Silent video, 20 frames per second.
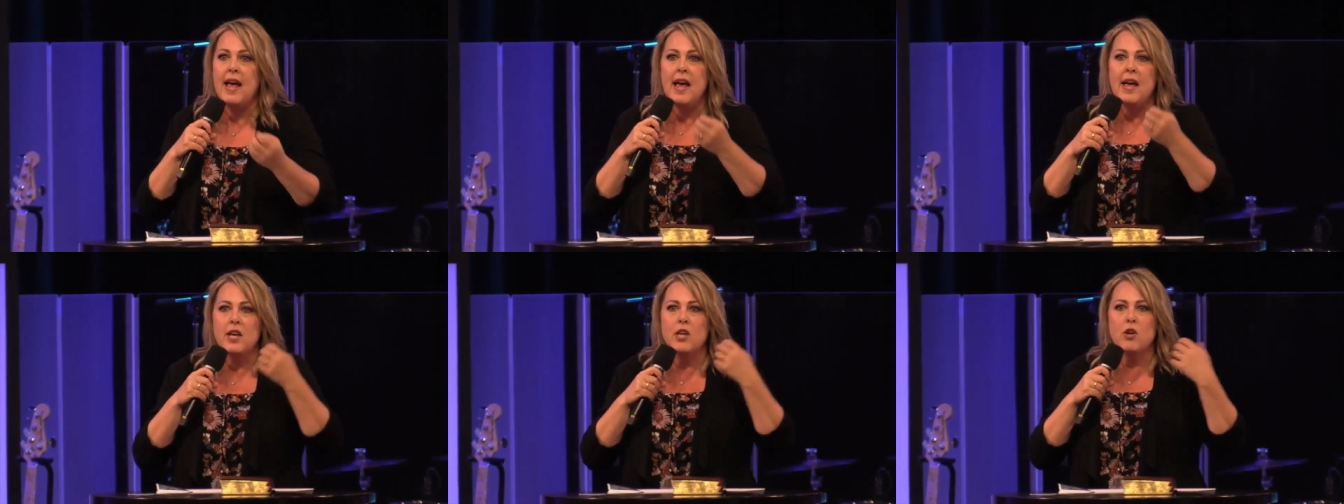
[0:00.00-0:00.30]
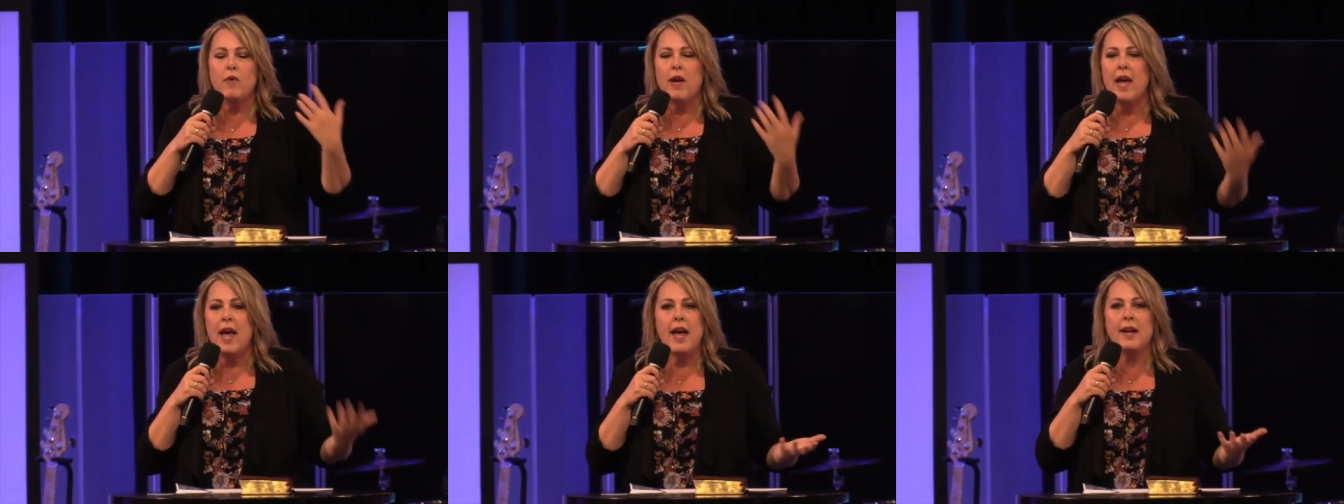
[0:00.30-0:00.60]
You
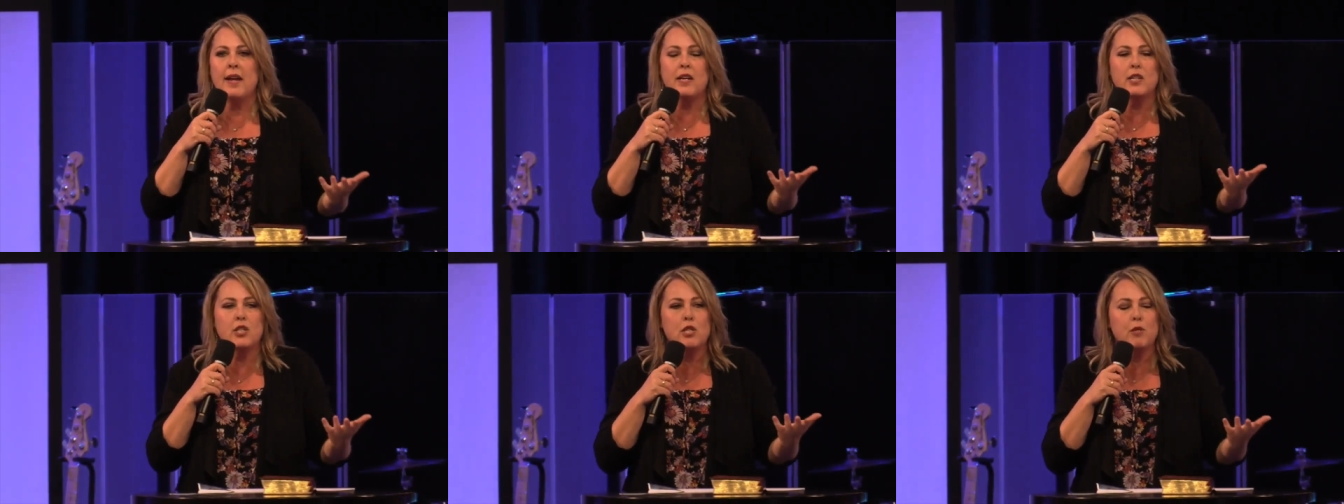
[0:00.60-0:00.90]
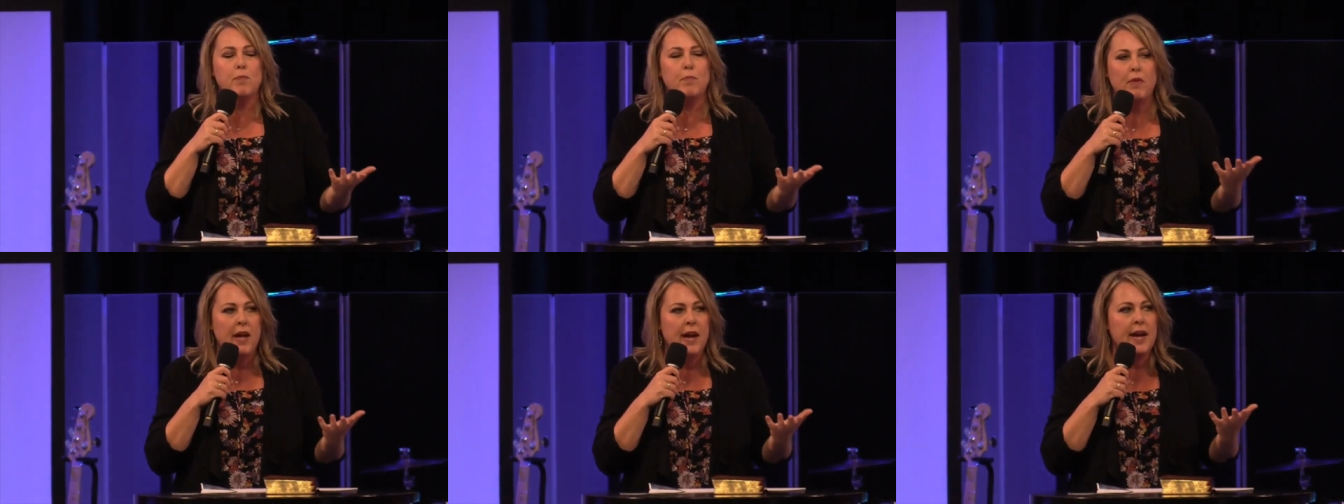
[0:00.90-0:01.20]
can't
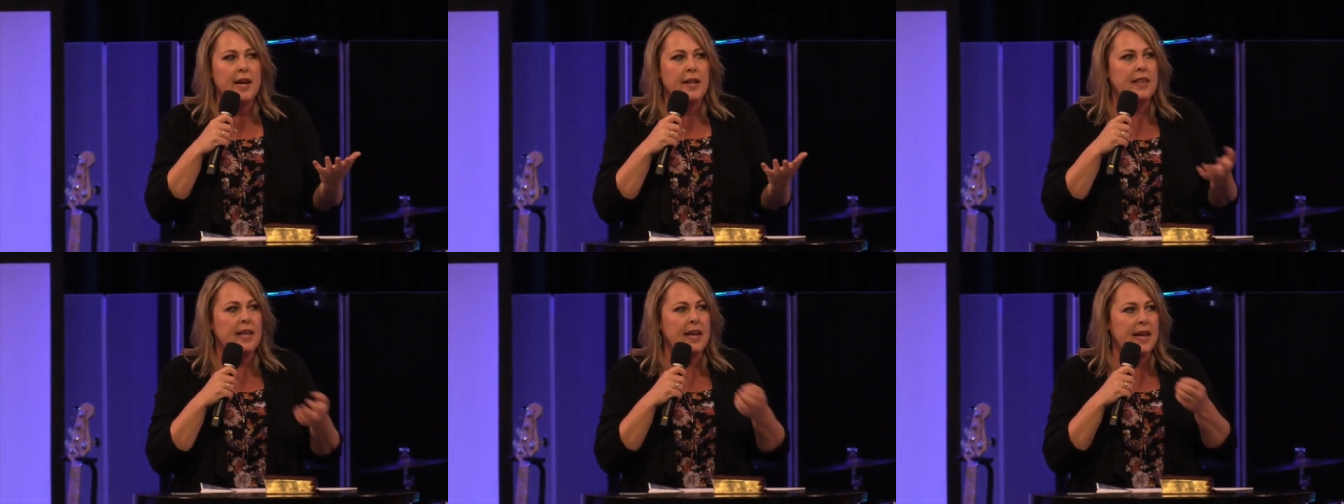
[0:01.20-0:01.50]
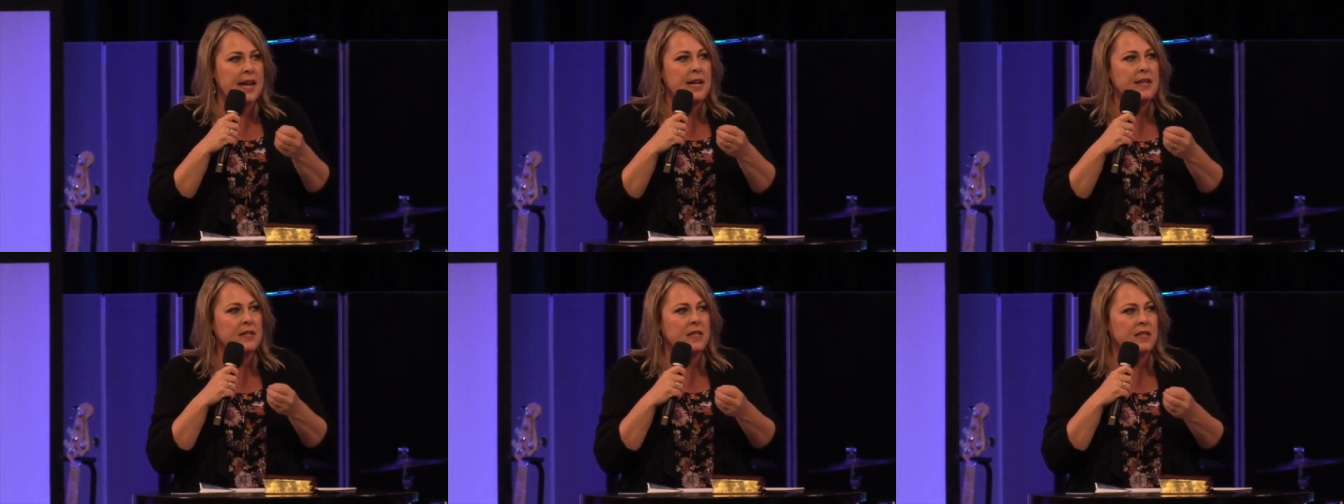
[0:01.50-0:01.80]
explain the
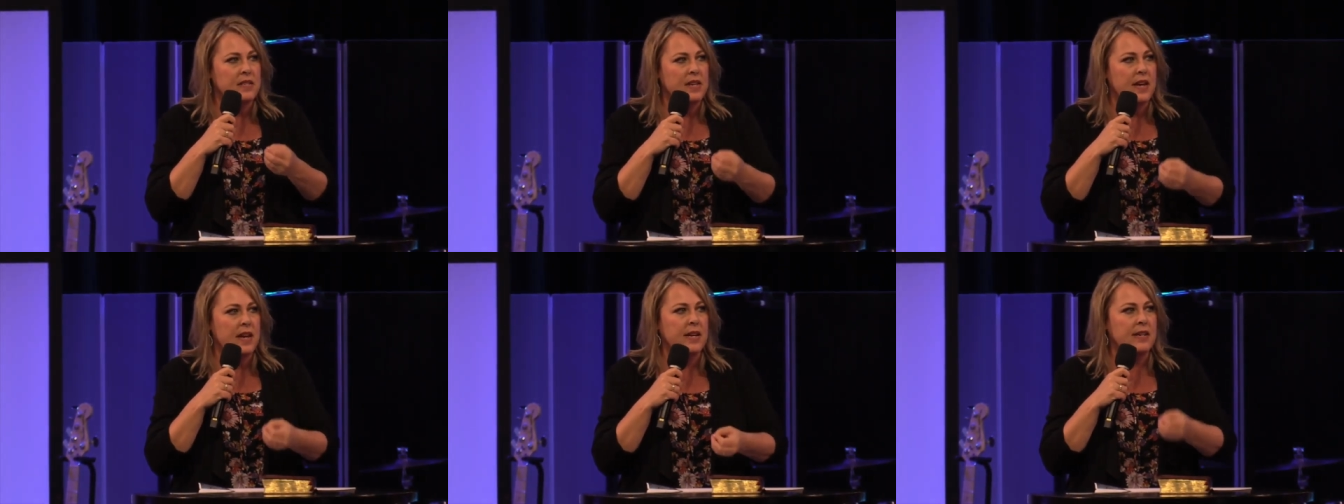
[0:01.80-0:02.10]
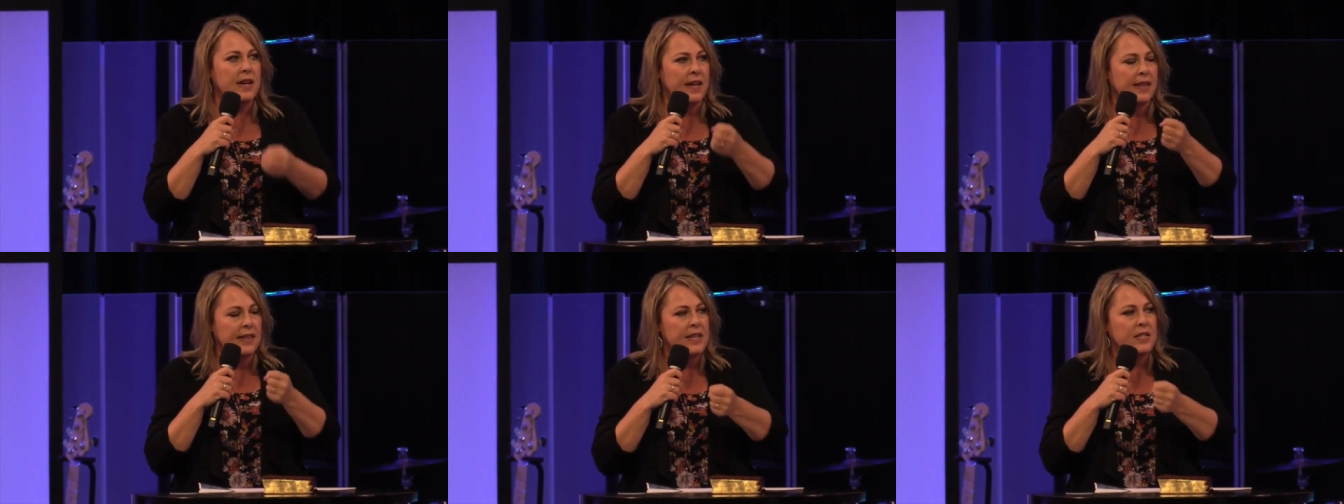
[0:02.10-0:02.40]
instinct
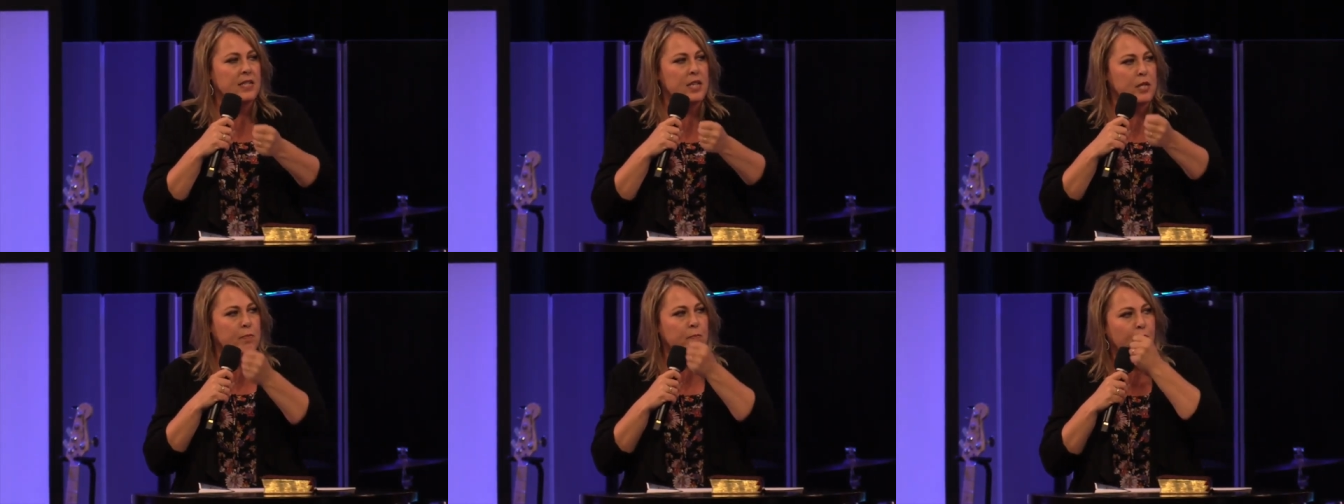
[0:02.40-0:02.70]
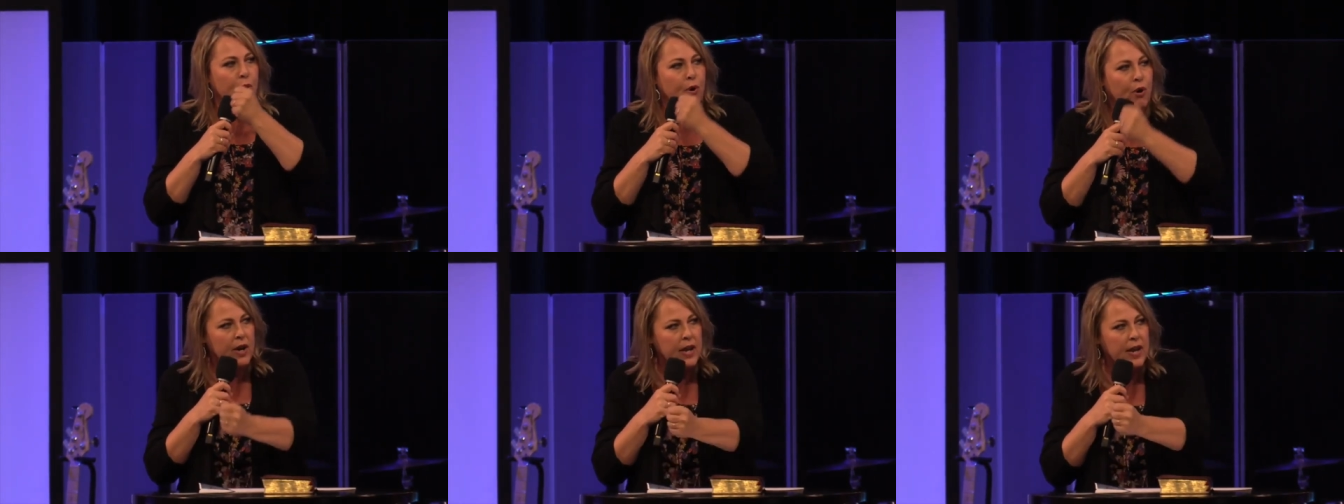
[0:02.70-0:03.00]
unless it's
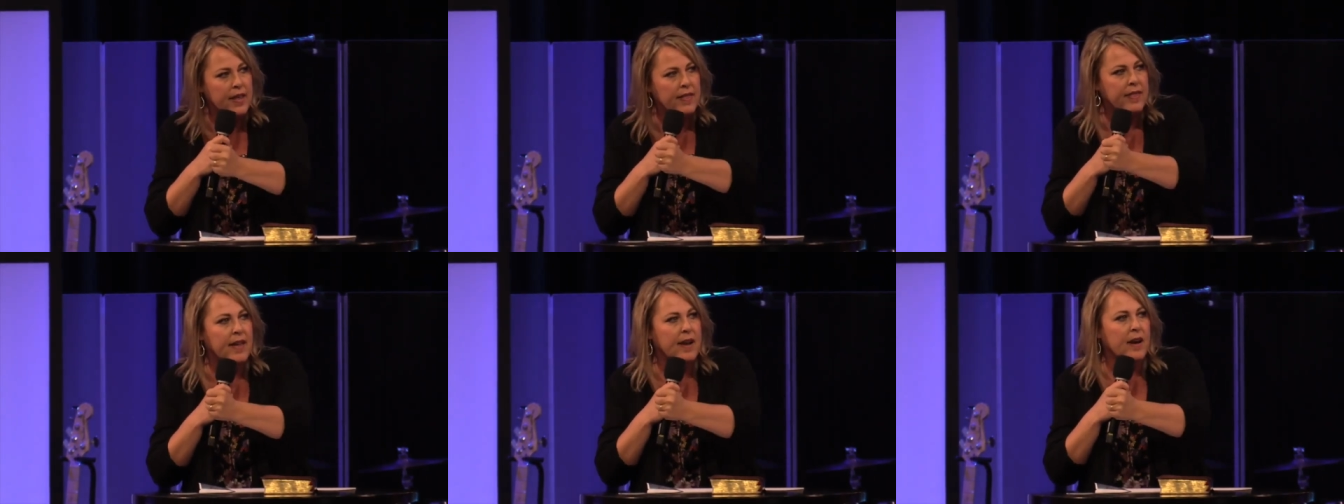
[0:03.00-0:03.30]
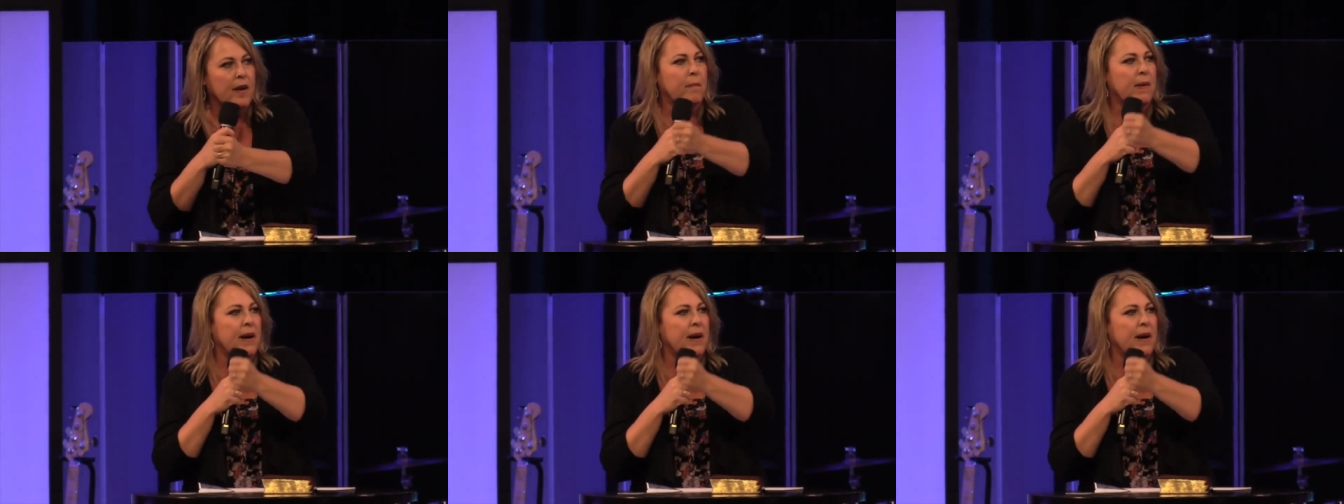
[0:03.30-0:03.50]
put in there by